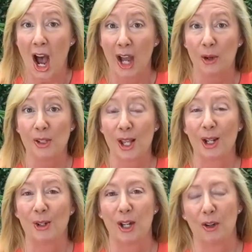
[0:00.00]
I also
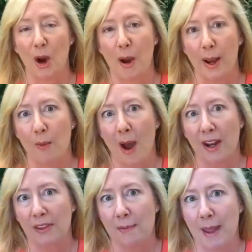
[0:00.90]
look at growing
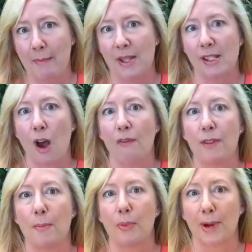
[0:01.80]
one of the members of
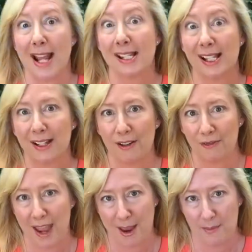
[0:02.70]
the brassic
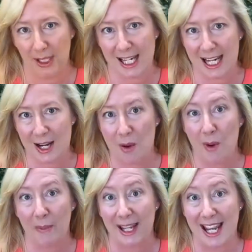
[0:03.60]
family
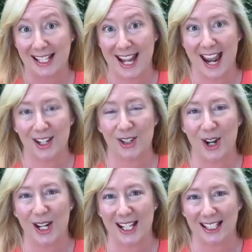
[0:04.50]
when we get down and
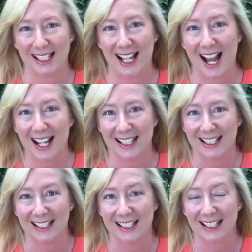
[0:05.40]
dirty in the
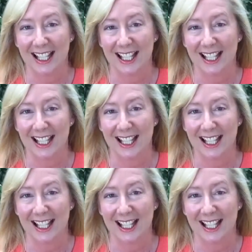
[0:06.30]
garden.